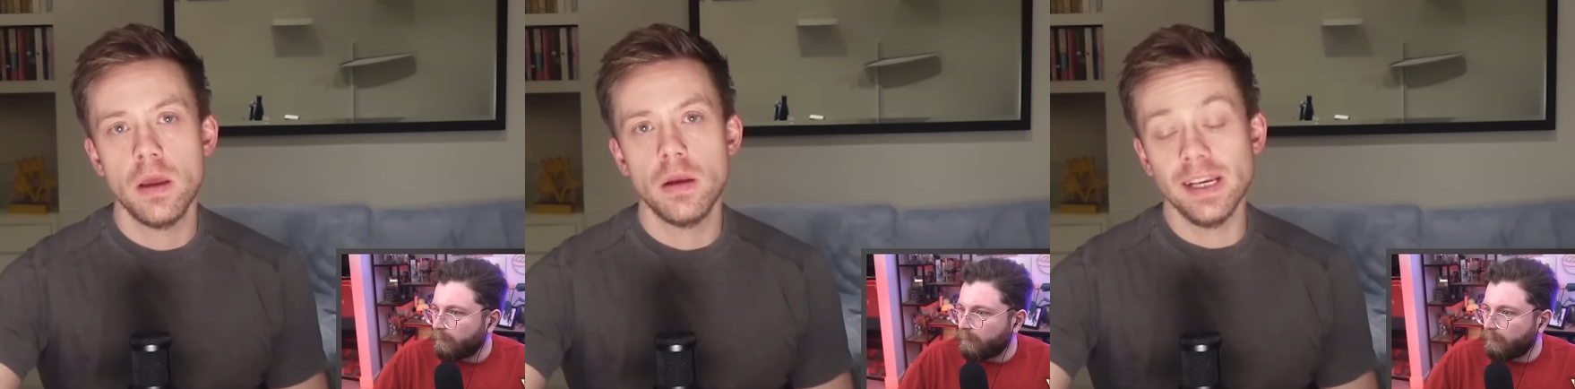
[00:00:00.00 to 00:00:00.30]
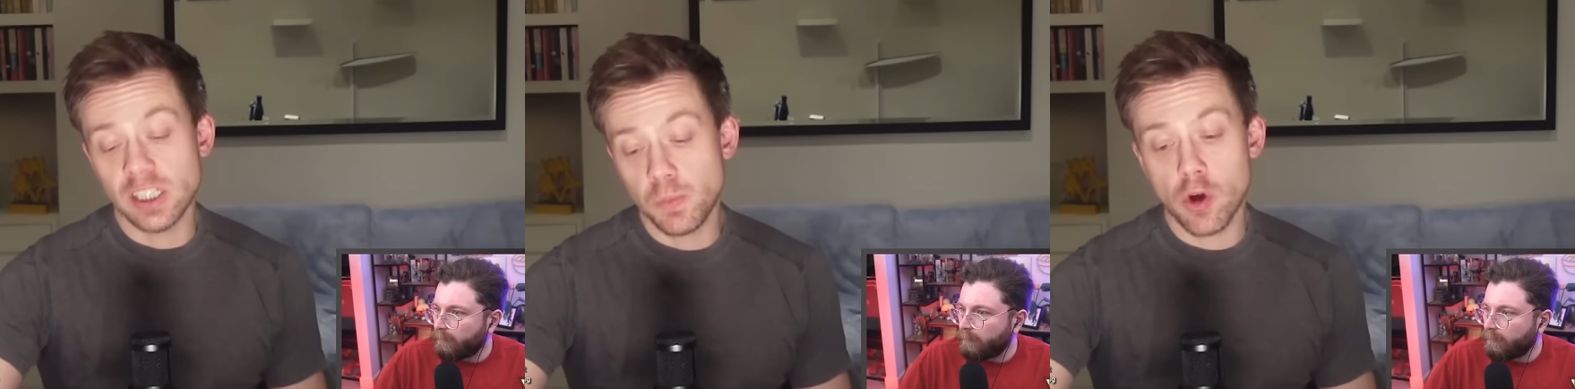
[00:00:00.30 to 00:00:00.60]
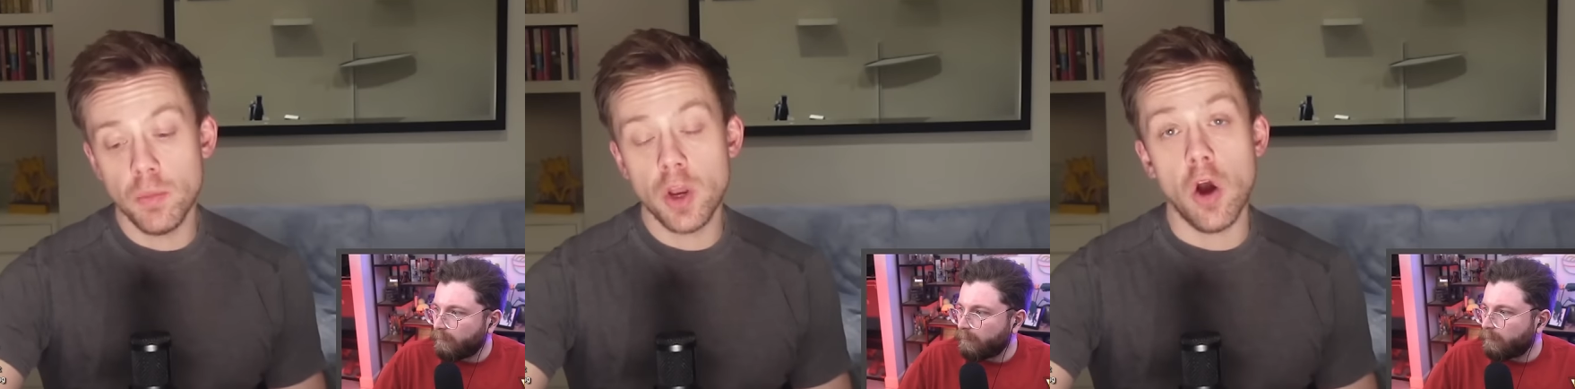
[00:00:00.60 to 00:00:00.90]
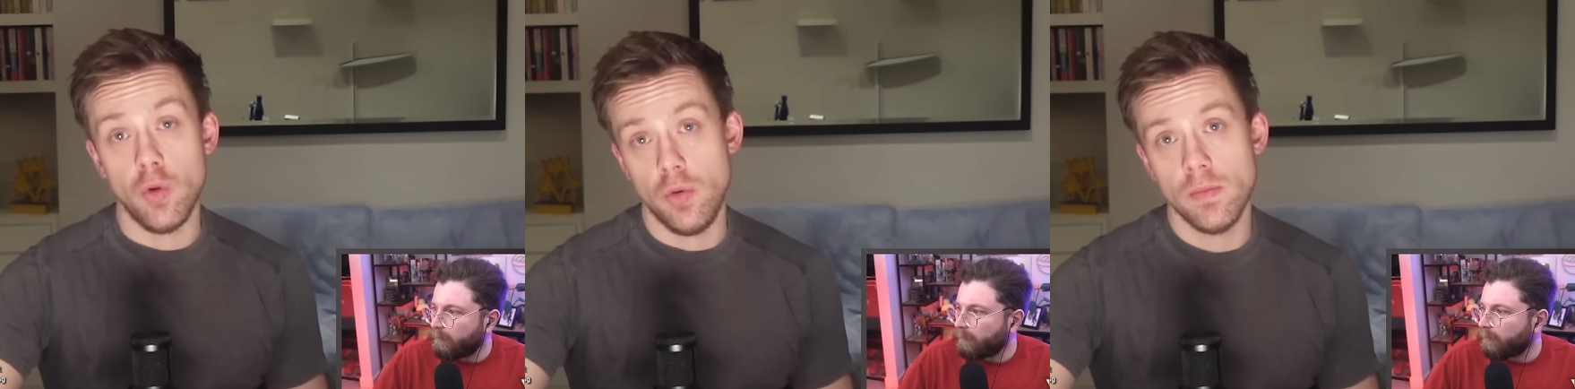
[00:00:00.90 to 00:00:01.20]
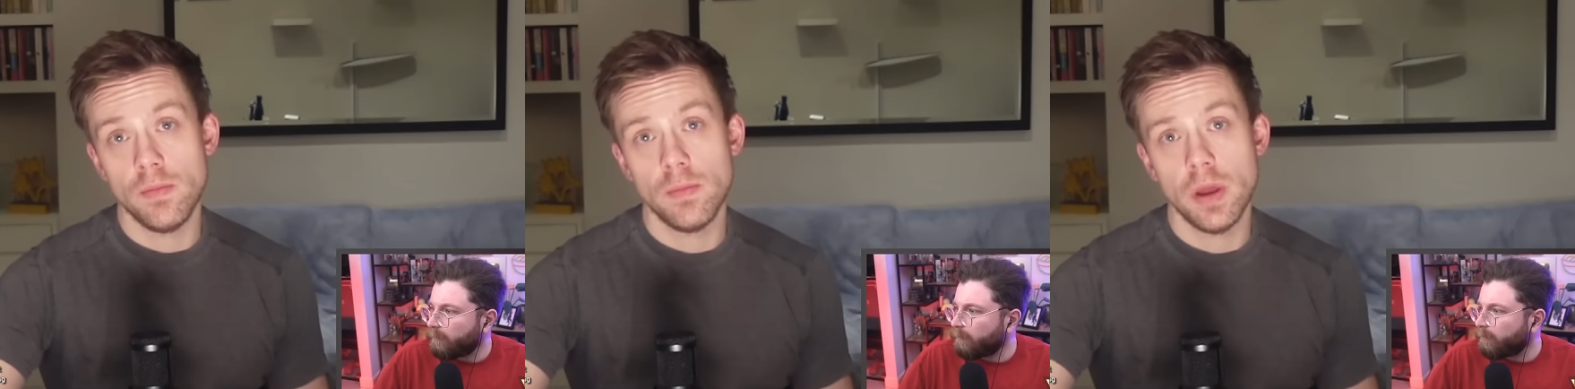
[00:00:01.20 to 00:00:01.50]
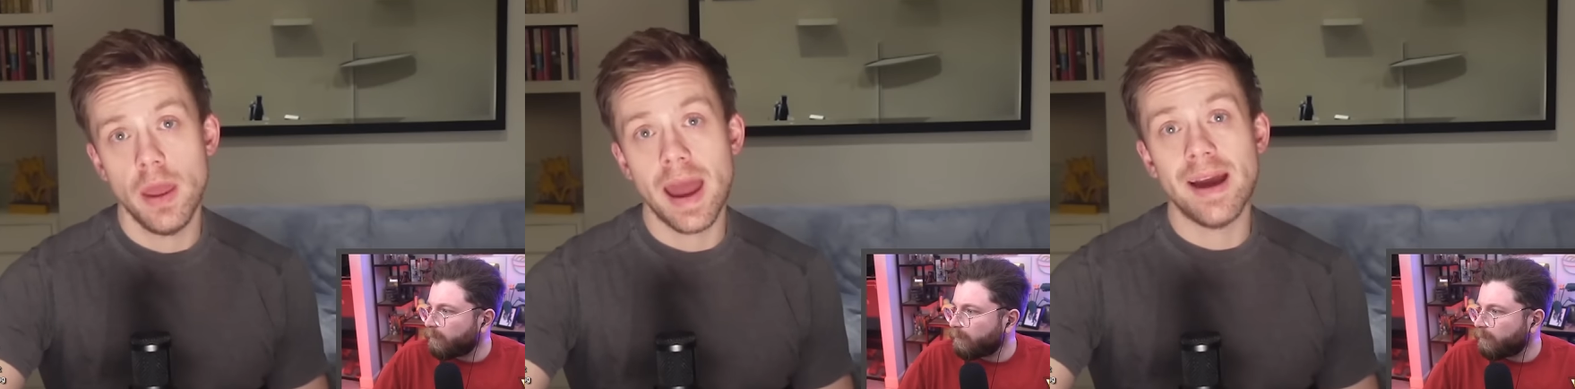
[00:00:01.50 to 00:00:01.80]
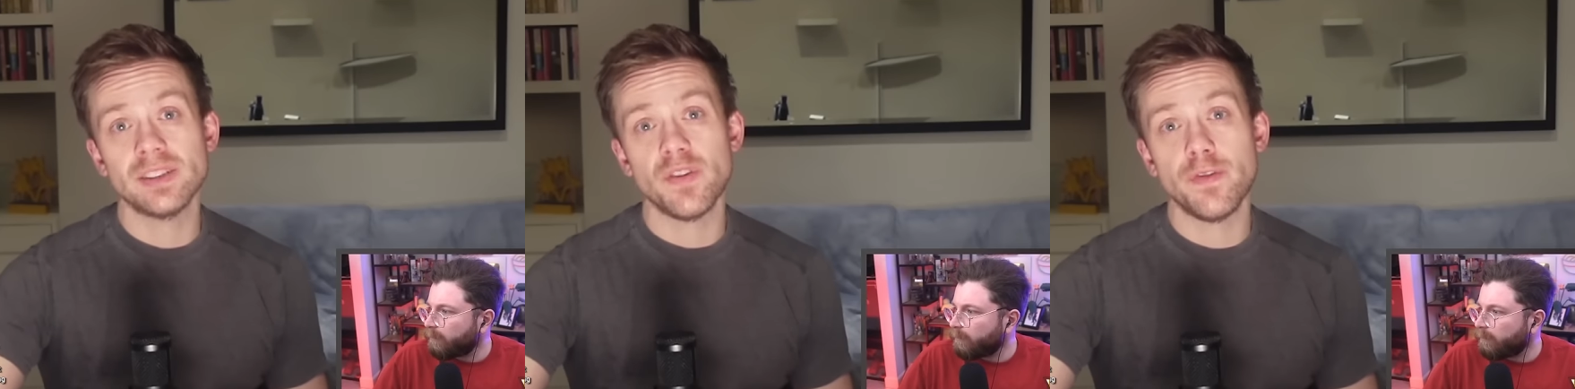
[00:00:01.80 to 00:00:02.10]
Speaker 1: This has become known
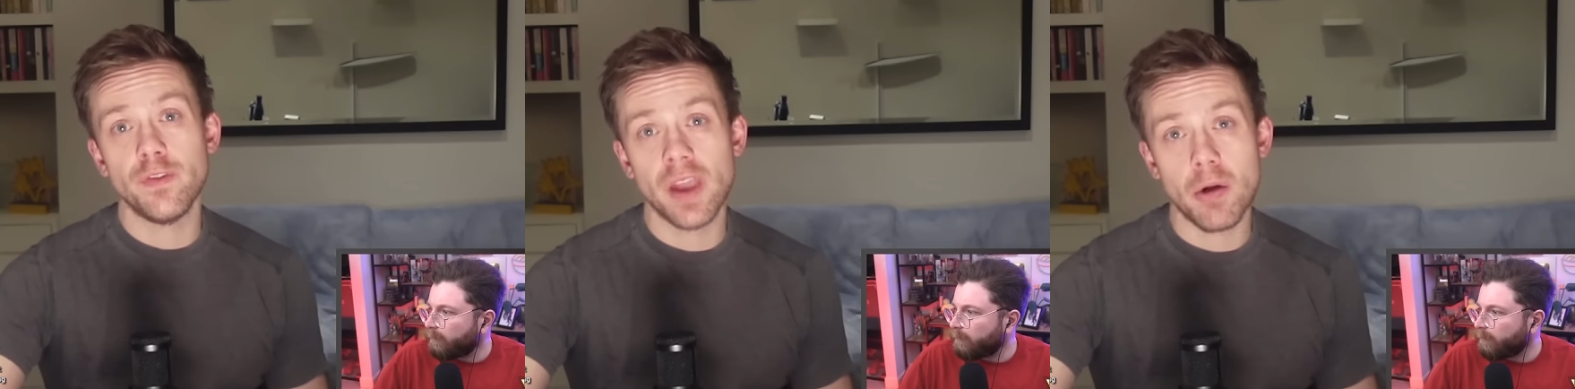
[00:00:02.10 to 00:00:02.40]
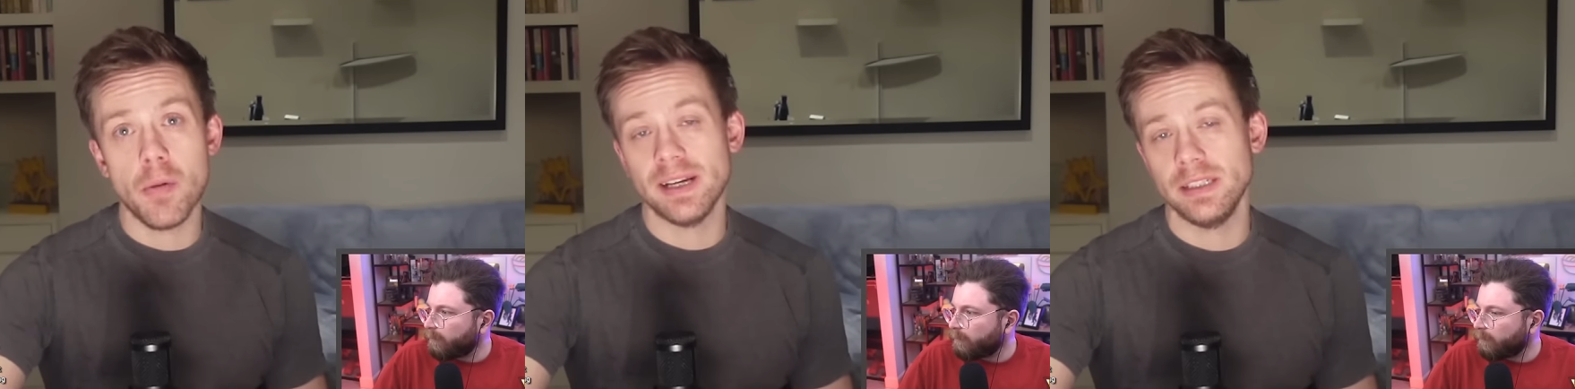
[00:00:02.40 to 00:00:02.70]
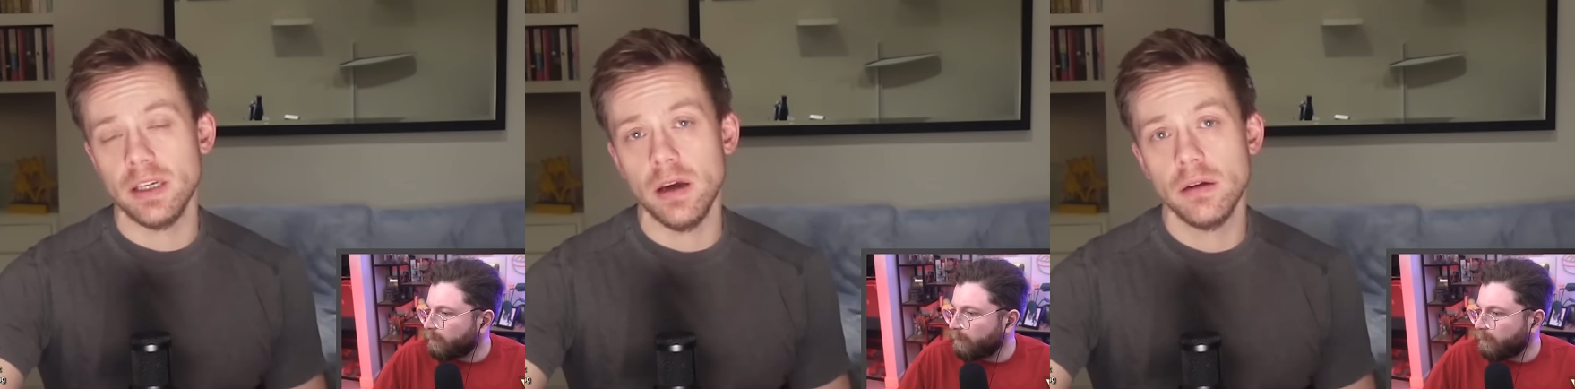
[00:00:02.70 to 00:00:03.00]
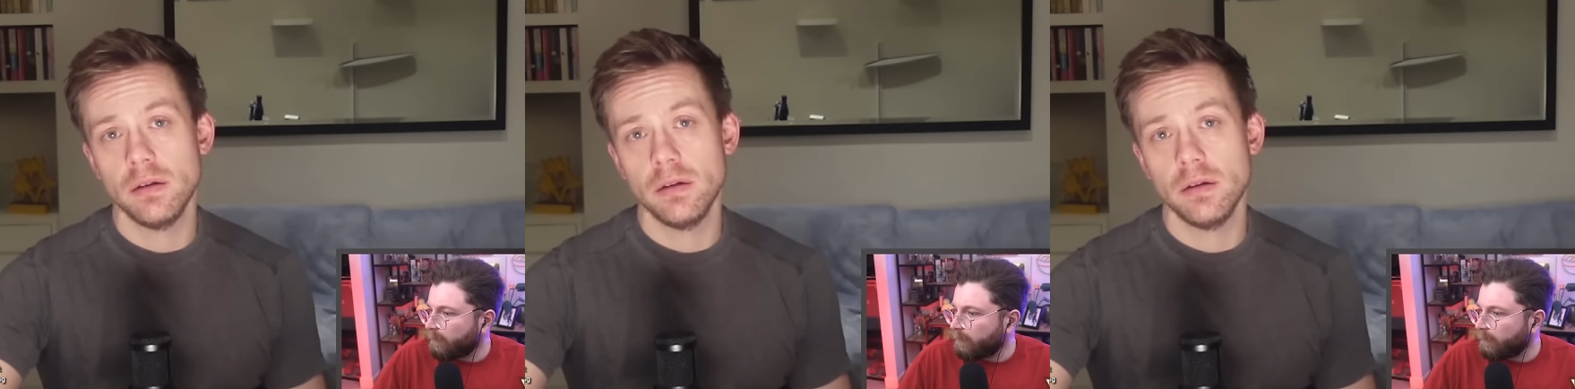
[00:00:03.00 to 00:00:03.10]
as the Flower Massacre.